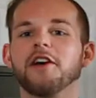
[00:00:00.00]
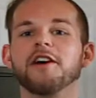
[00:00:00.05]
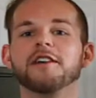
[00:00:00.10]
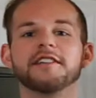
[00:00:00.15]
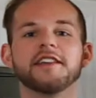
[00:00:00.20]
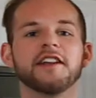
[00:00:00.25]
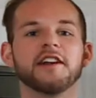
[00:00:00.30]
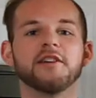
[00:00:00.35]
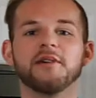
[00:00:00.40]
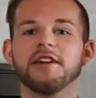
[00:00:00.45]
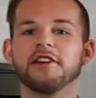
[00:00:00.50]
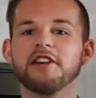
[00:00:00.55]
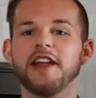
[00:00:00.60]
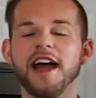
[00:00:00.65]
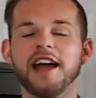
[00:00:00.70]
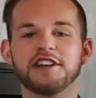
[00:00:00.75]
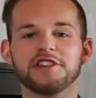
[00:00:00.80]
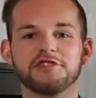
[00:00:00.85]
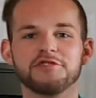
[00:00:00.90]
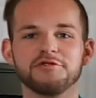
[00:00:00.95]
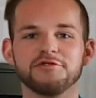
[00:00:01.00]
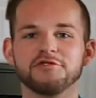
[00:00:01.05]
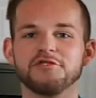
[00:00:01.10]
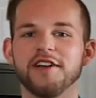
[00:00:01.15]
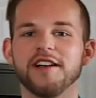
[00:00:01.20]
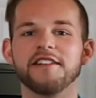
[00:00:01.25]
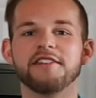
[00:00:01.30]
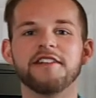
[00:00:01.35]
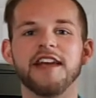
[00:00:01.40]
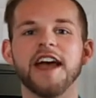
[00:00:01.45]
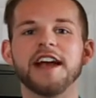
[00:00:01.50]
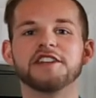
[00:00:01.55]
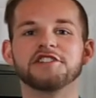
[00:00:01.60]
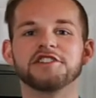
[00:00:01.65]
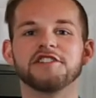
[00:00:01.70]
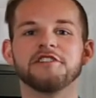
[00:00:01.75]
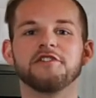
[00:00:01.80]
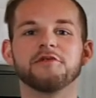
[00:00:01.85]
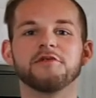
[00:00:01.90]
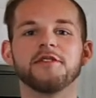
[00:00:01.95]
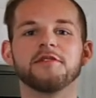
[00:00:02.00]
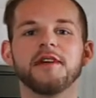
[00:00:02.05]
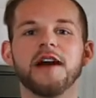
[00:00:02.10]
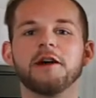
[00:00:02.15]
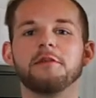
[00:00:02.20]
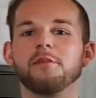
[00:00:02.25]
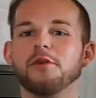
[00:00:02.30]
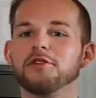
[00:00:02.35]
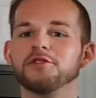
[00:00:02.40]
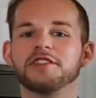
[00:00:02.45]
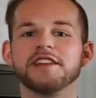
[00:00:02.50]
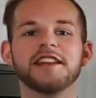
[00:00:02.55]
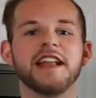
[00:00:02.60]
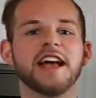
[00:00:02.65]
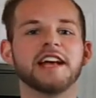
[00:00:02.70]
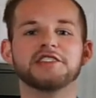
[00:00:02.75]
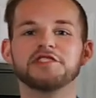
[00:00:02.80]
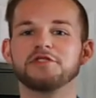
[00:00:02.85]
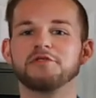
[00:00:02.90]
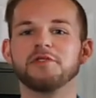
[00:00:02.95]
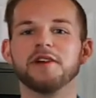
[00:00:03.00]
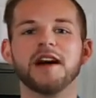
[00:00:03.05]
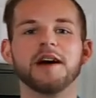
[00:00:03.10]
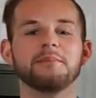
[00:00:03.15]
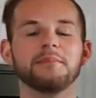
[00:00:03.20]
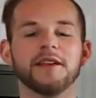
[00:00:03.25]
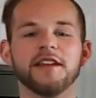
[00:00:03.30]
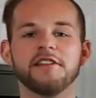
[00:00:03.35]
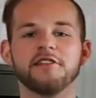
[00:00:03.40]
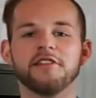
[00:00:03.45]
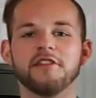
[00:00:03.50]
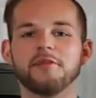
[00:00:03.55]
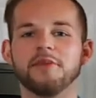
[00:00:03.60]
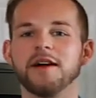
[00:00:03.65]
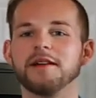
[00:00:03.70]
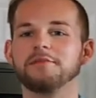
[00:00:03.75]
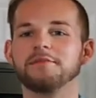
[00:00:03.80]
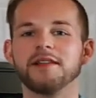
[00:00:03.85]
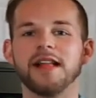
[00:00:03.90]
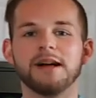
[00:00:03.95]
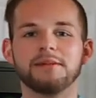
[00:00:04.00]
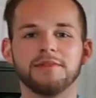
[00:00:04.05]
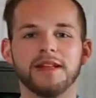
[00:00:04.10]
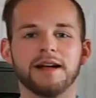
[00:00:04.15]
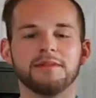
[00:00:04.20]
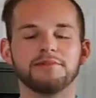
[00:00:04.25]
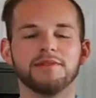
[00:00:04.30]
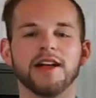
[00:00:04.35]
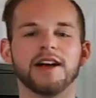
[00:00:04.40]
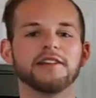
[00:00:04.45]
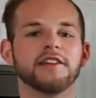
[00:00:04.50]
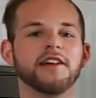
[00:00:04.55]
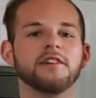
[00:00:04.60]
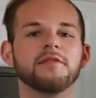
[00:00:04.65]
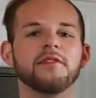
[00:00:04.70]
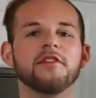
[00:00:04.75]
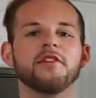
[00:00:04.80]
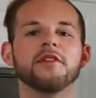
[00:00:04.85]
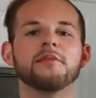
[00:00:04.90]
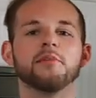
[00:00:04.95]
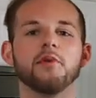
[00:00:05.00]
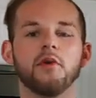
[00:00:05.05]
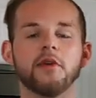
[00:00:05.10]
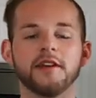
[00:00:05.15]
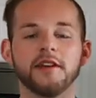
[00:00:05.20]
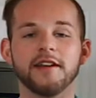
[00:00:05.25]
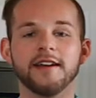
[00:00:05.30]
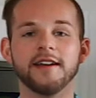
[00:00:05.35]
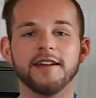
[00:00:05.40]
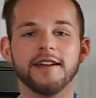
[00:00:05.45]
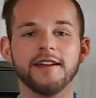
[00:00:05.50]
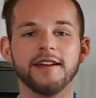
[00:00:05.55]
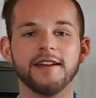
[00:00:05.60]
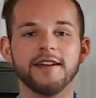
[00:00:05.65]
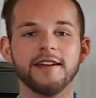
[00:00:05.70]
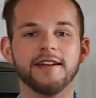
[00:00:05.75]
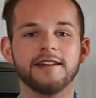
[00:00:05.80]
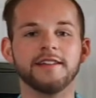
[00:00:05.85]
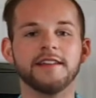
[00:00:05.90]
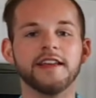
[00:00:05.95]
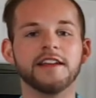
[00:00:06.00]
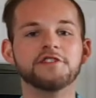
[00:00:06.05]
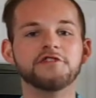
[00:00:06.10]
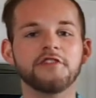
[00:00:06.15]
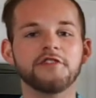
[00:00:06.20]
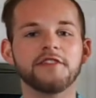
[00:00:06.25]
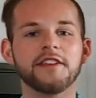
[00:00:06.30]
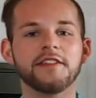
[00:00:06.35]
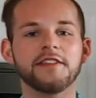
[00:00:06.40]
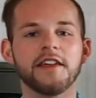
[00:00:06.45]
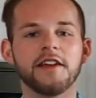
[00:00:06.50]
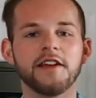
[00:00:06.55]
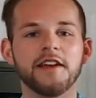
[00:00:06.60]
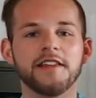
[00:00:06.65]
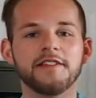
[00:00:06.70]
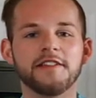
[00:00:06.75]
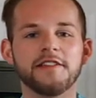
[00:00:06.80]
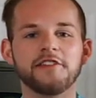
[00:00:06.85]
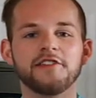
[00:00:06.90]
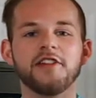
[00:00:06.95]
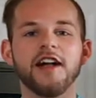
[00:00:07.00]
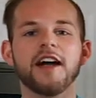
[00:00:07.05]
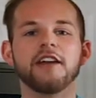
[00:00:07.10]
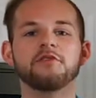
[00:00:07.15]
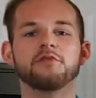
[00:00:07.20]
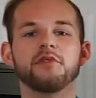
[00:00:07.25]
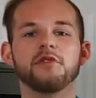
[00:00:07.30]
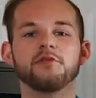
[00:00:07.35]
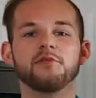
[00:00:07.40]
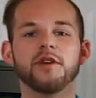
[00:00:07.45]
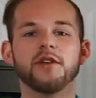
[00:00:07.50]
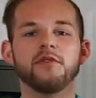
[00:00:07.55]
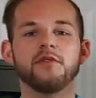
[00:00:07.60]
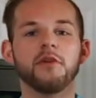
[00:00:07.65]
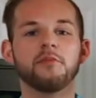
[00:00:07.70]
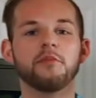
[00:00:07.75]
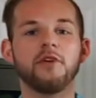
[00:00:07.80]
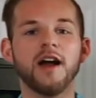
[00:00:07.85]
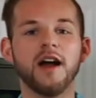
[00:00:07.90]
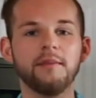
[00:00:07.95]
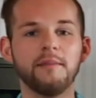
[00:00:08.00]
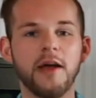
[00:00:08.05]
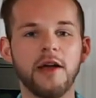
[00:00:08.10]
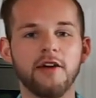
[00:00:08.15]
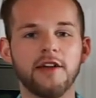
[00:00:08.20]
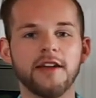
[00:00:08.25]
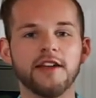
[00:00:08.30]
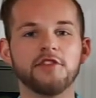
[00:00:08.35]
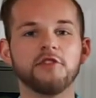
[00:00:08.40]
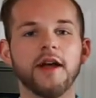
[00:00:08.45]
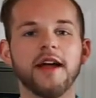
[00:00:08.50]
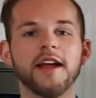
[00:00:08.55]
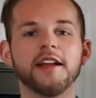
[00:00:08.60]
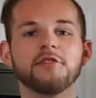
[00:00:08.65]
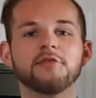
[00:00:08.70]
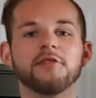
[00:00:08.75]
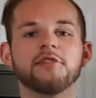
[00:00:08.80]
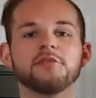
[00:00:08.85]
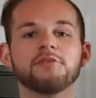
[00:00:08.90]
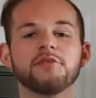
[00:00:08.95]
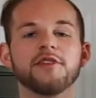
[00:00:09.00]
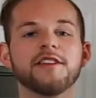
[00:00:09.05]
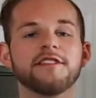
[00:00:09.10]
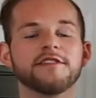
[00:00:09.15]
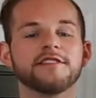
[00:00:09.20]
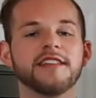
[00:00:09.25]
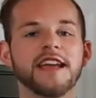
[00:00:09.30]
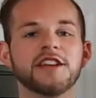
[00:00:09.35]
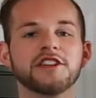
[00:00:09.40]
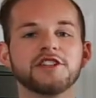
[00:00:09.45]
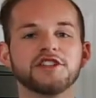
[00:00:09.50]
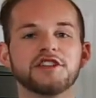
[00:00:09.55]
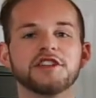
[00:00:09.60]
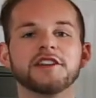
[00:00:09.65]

you know, international transactions, sort of how multinational companies are run, blah, blah, blah. Not very important. The interesting thing in this class was one of our primary grades was a presentation